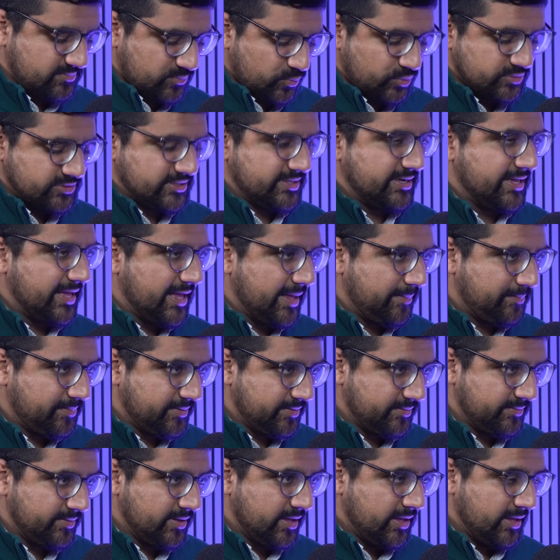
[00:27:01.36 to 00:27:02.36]
going to
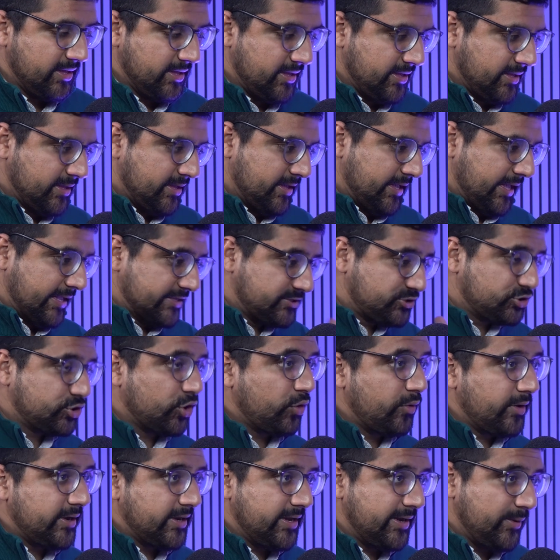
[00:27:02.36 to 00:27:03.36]
happen?
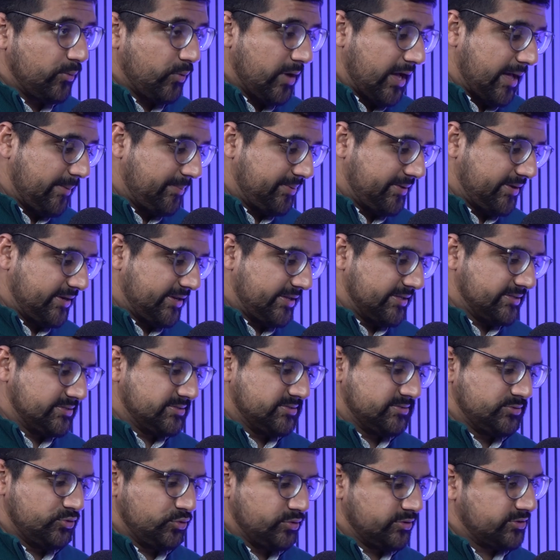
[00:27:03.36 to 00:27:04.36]
Historically, what happened
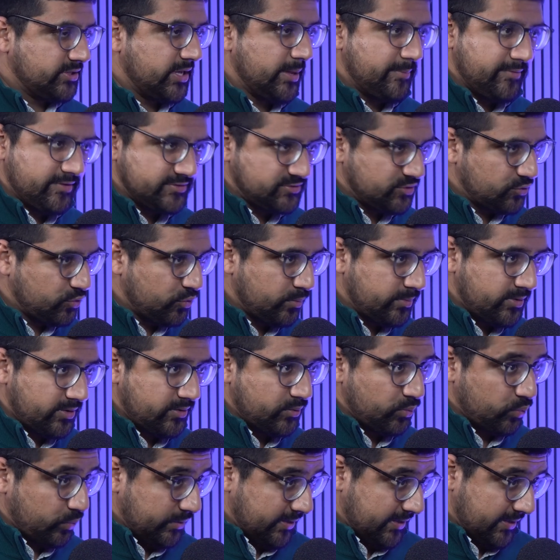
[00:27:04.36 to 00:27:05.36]
is during the time of Hazrat Umar,
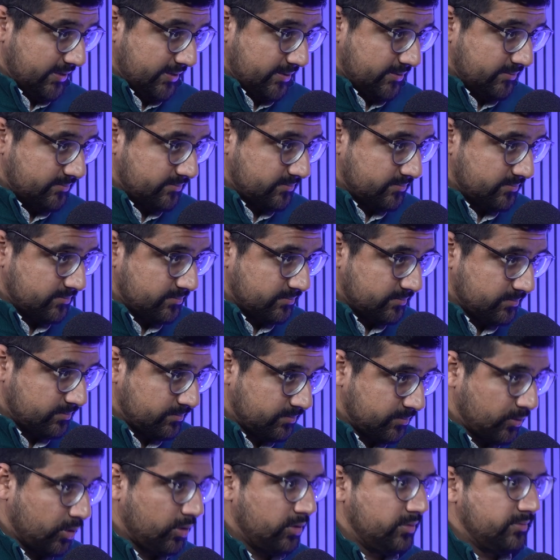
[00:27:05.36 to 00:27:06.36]
we
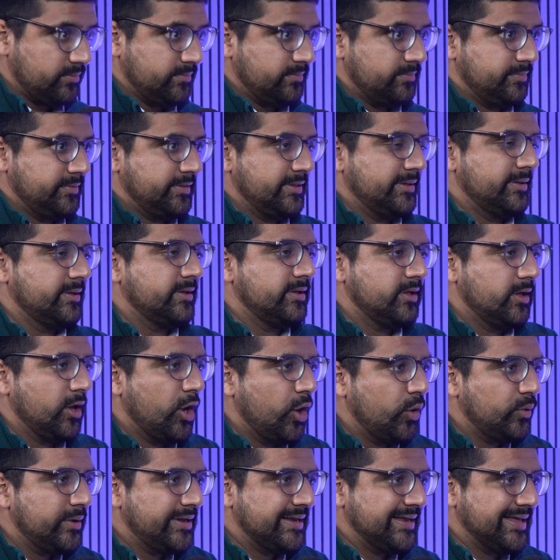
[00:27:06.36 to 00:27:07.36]
got the
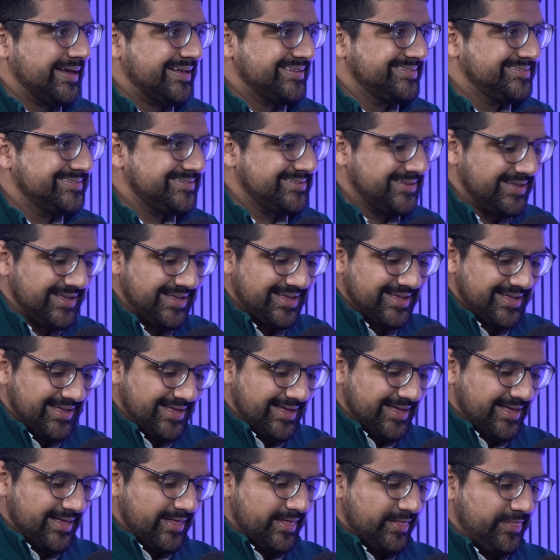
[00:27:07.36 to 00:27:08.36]
Holy Lands.
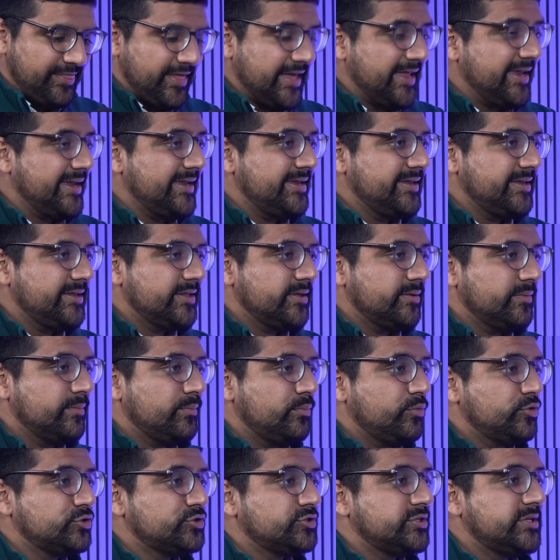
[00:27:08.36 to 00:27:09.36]
Then
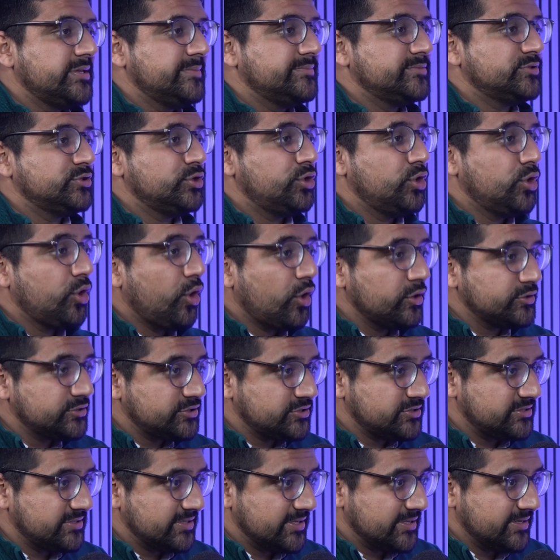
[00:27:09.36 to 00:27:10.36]
Muslims
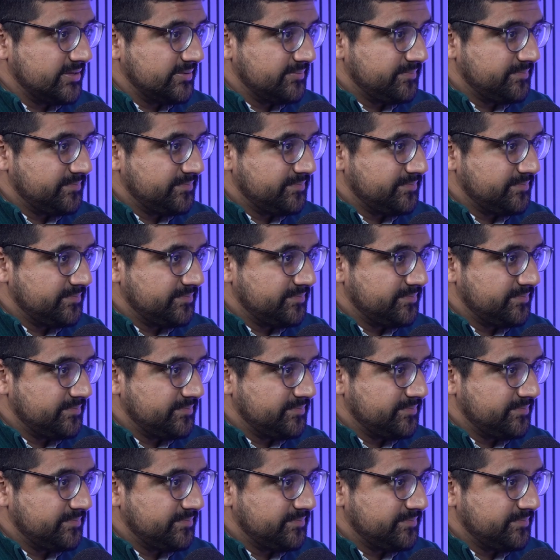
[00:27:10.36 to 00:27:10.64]
lost it